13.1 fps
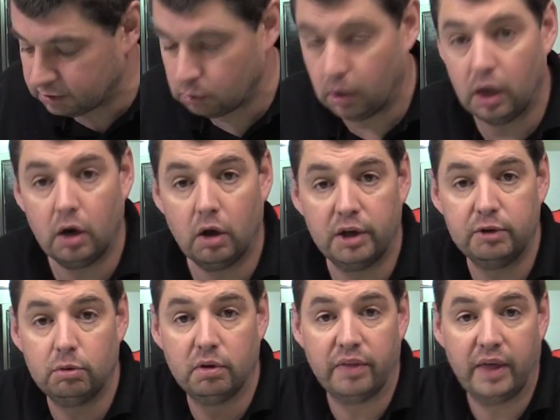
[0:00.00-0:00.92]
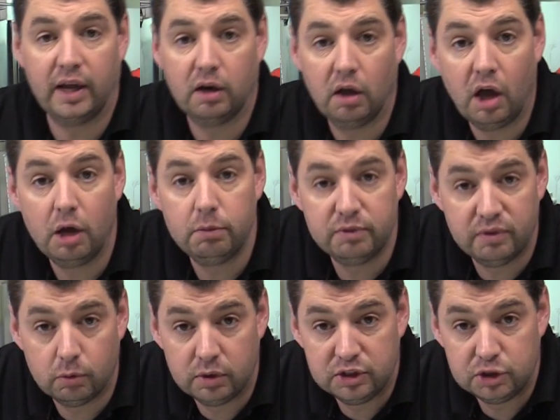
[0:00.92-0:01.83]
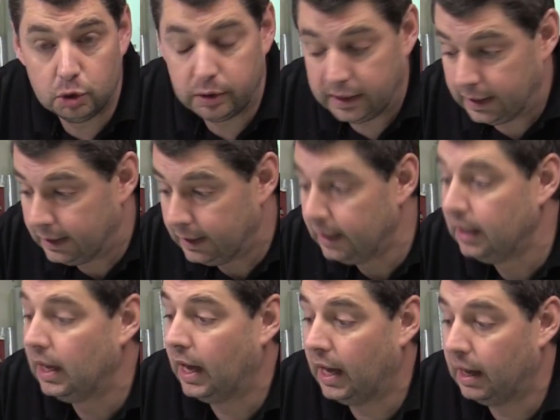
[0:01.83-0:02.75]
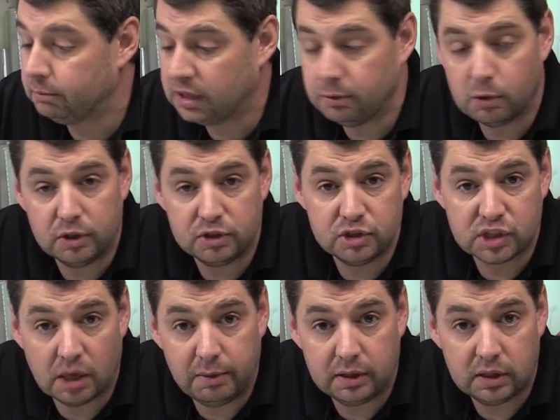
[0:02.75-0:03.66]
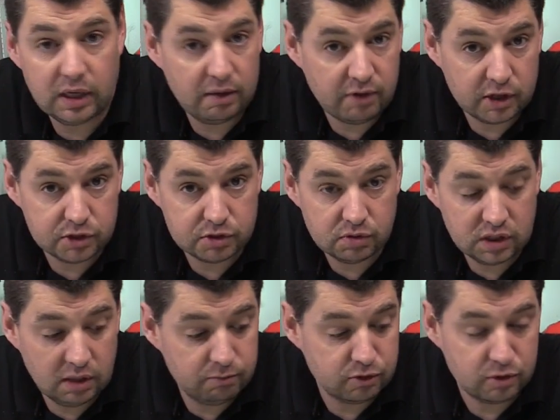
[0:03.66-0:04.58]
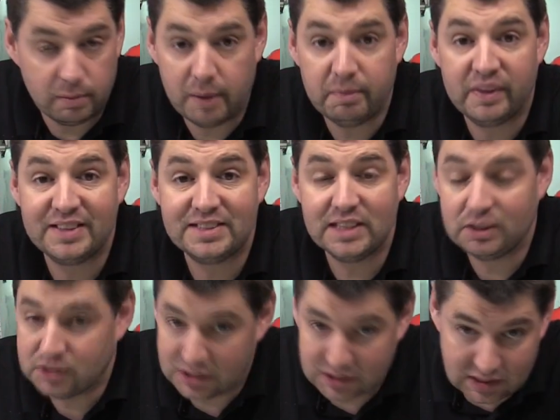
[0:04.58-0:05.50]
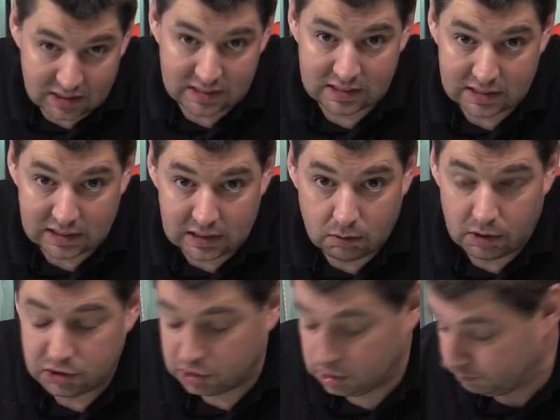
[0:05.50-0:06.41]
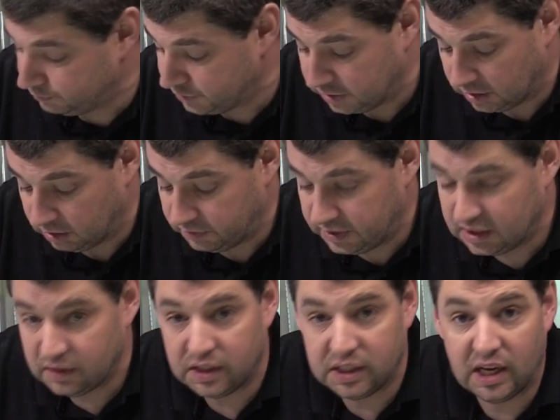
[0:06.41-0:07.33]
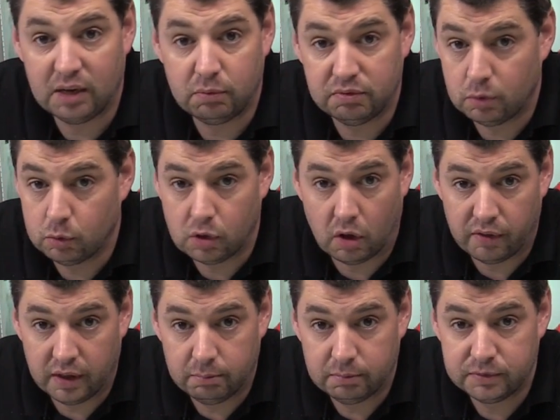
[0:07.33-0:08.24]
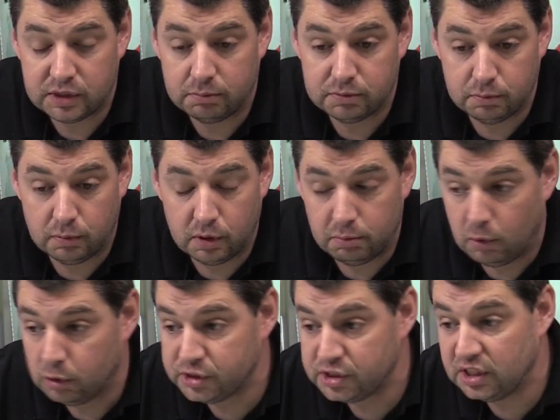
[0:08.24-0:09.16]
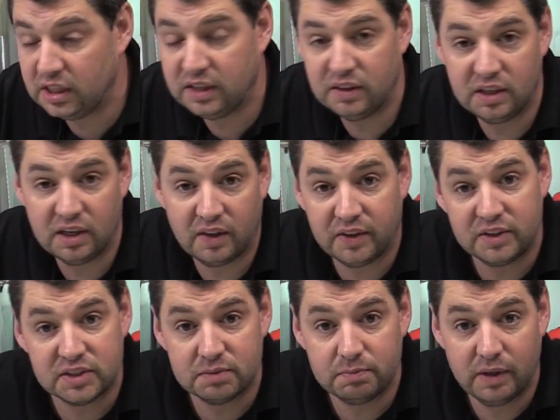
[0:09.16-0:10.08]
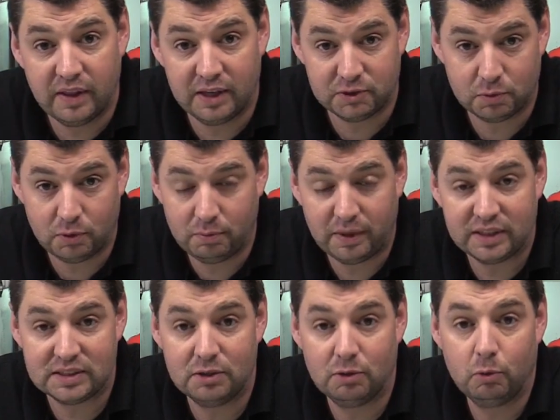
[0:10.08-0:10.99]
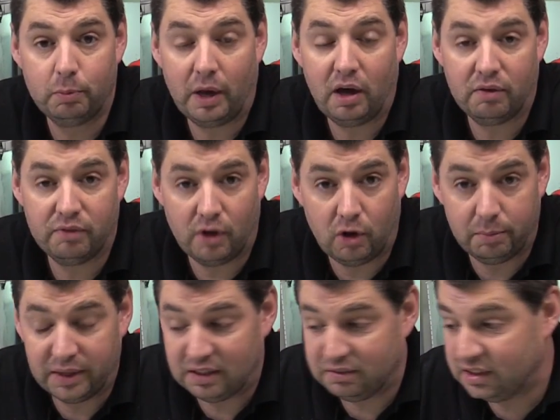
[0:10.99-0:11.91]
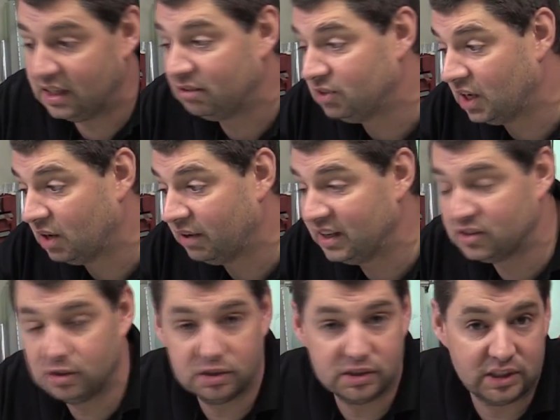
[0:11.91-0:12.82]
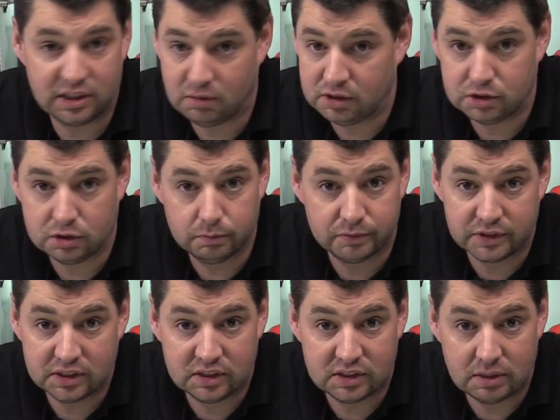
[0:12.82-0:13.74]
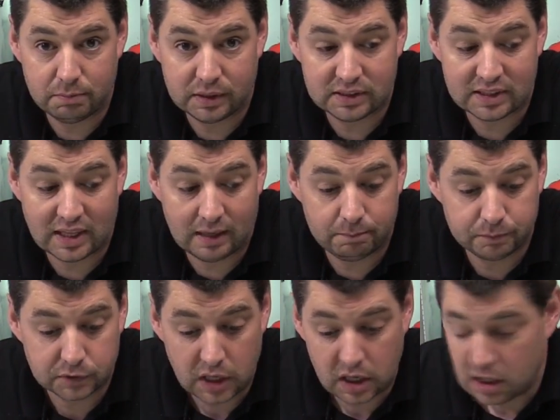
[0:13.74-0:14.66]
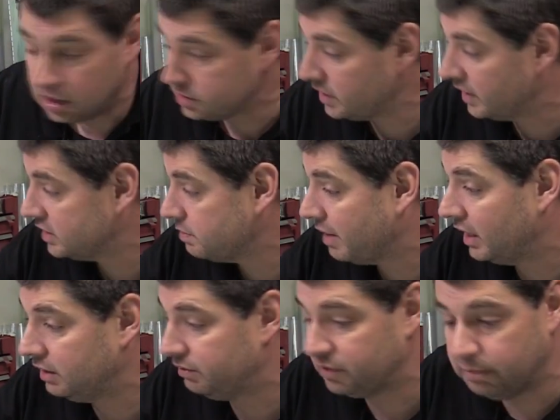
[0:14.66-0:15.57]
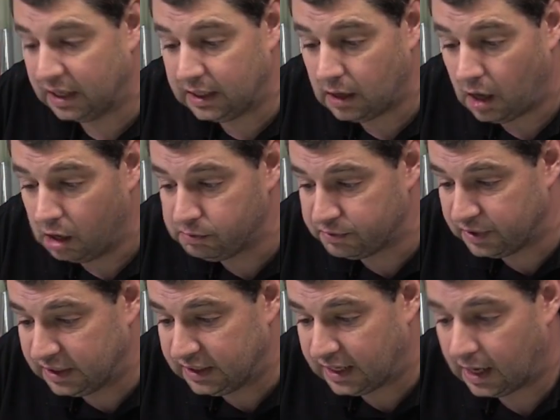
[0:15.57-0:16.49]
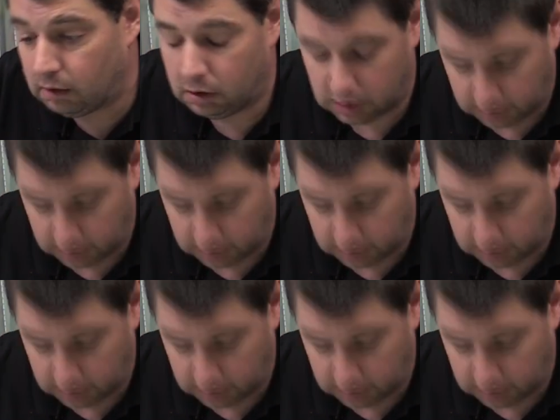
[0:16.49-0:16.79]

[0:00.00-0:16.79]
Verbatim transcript: quite a lot in all of that lot. Hope you've all enjoyed it. Um, keep the questions coming. Love answering them. Remember, there's no such thing as a silly question. You know, at the end of the day, we've all got them. Some of them are more silly than others, but that's what makes it all part of the hobby. If you don't know it, it's not a silly question. It's as simple as that. So that's about it for me. Hopefully now I'll